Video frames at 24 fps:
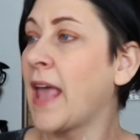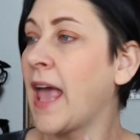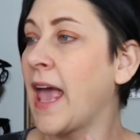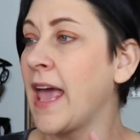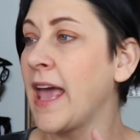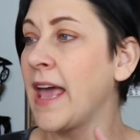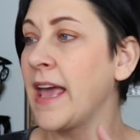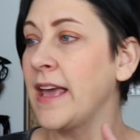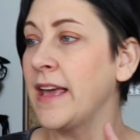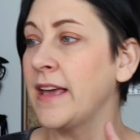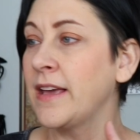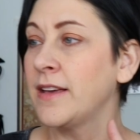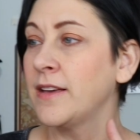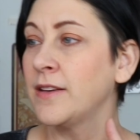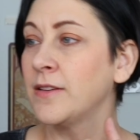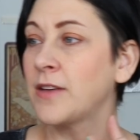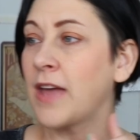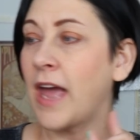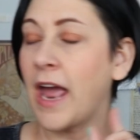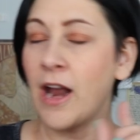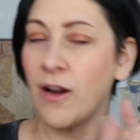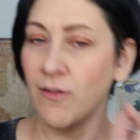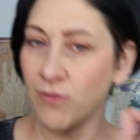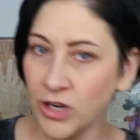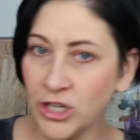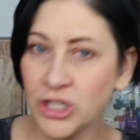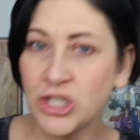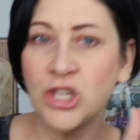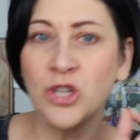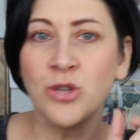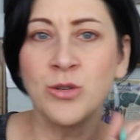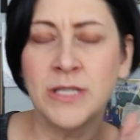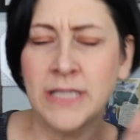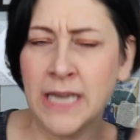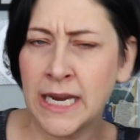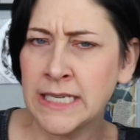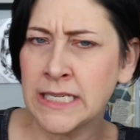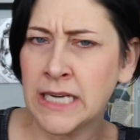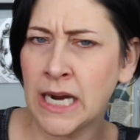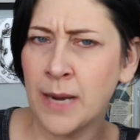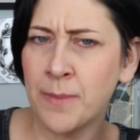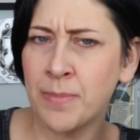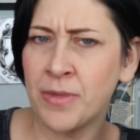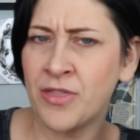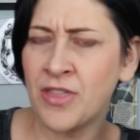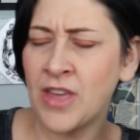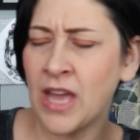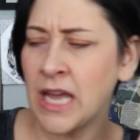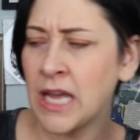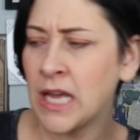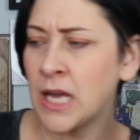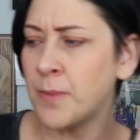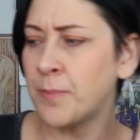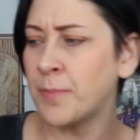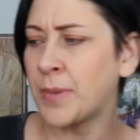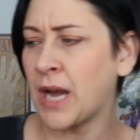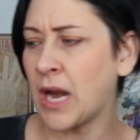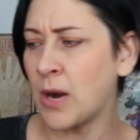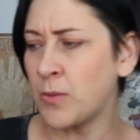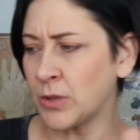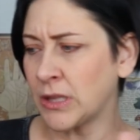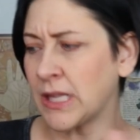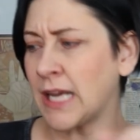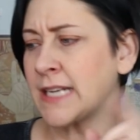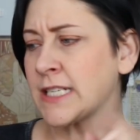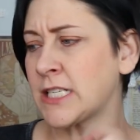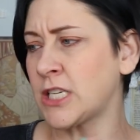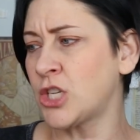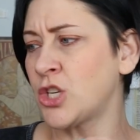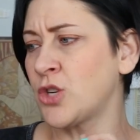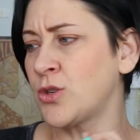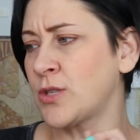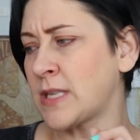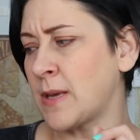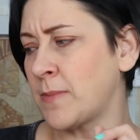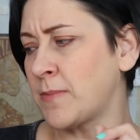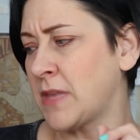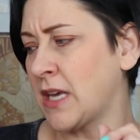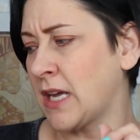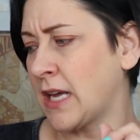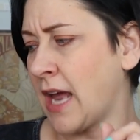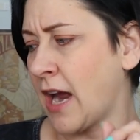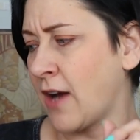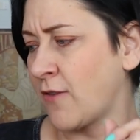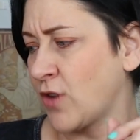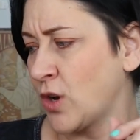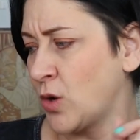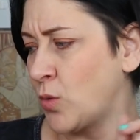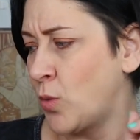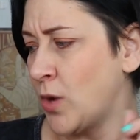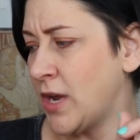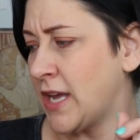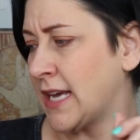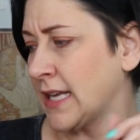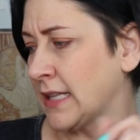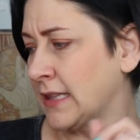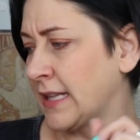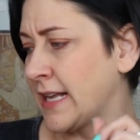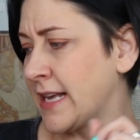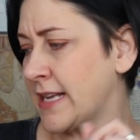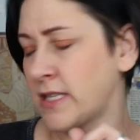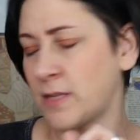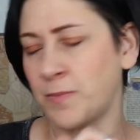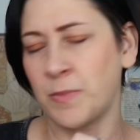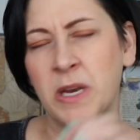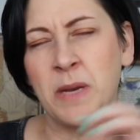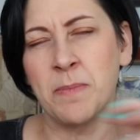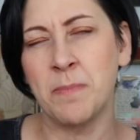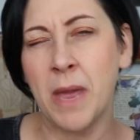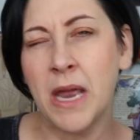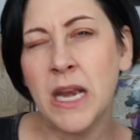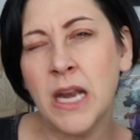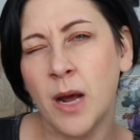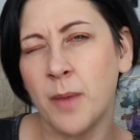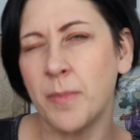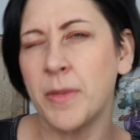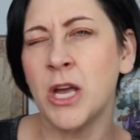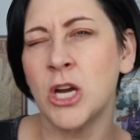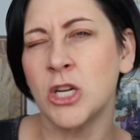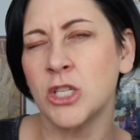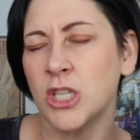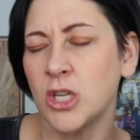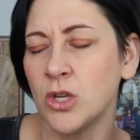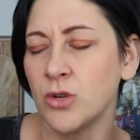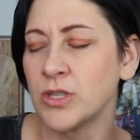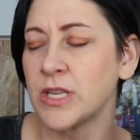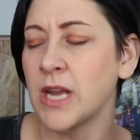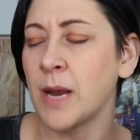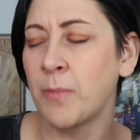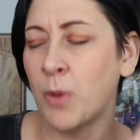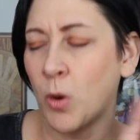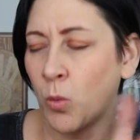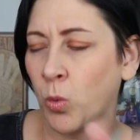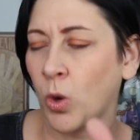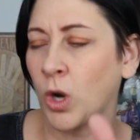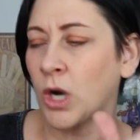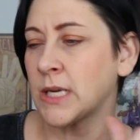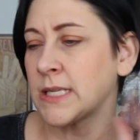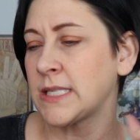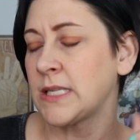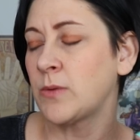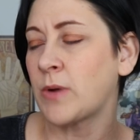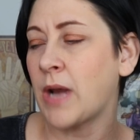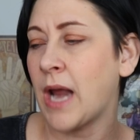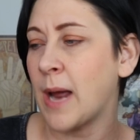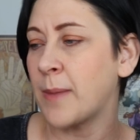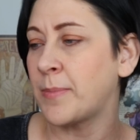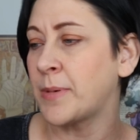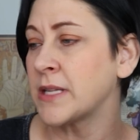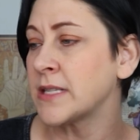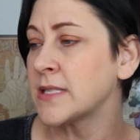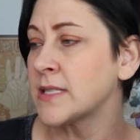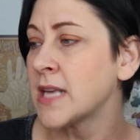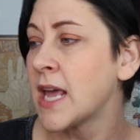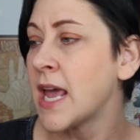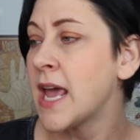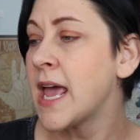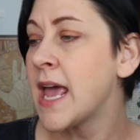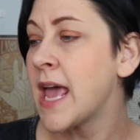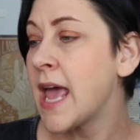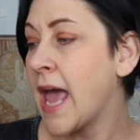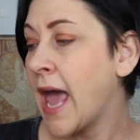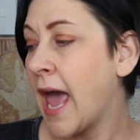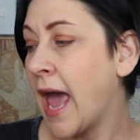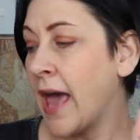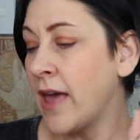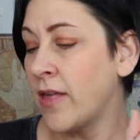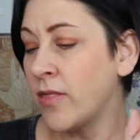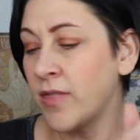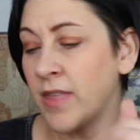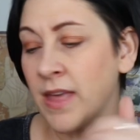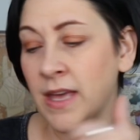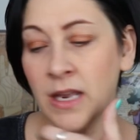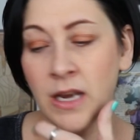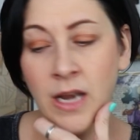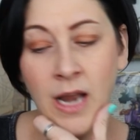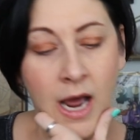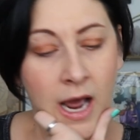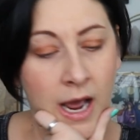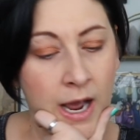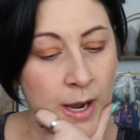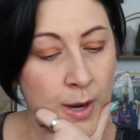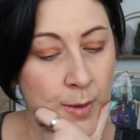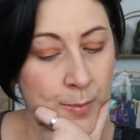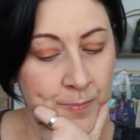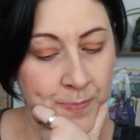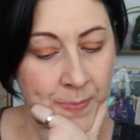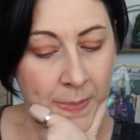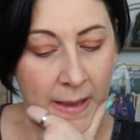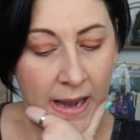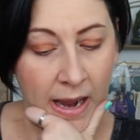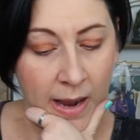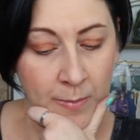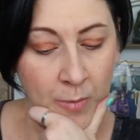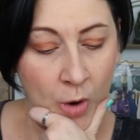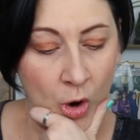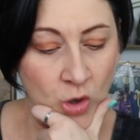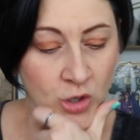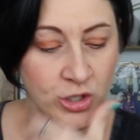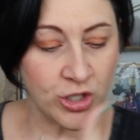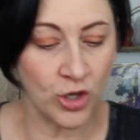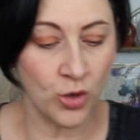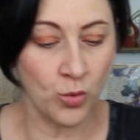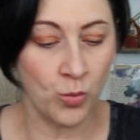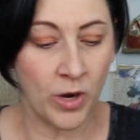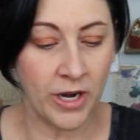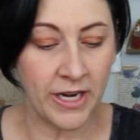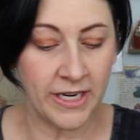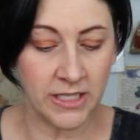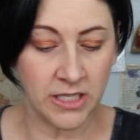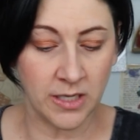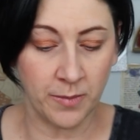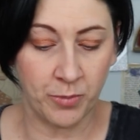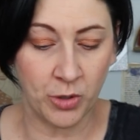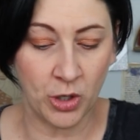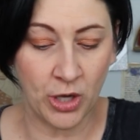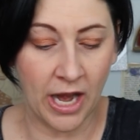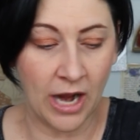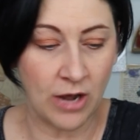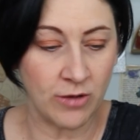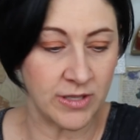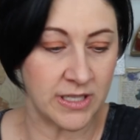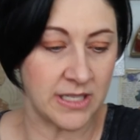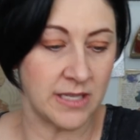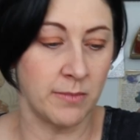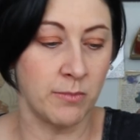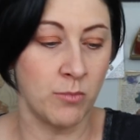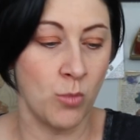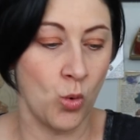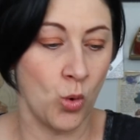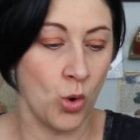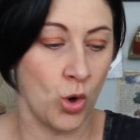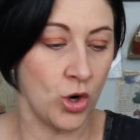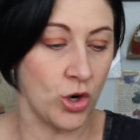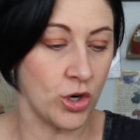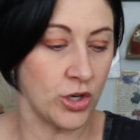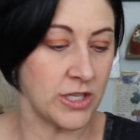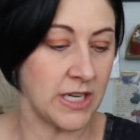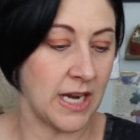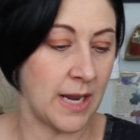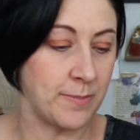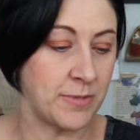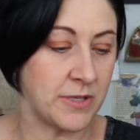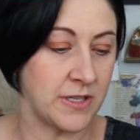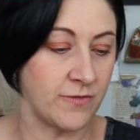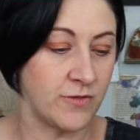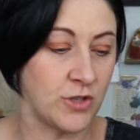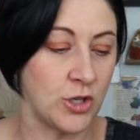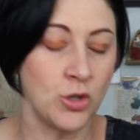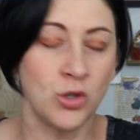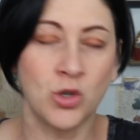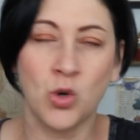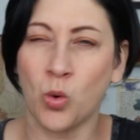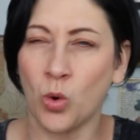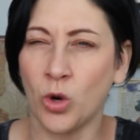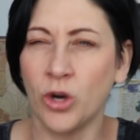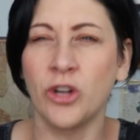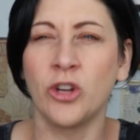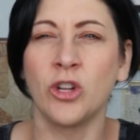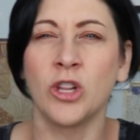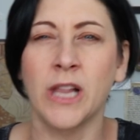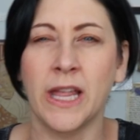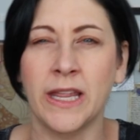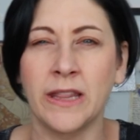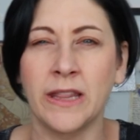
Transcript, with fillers: a every Tuesday type thing, but I would like to do something every week at least, but it may not be on Tuesday, but we're gonna see what happens. And then um, I'm also wanting to put out some more types of tutorial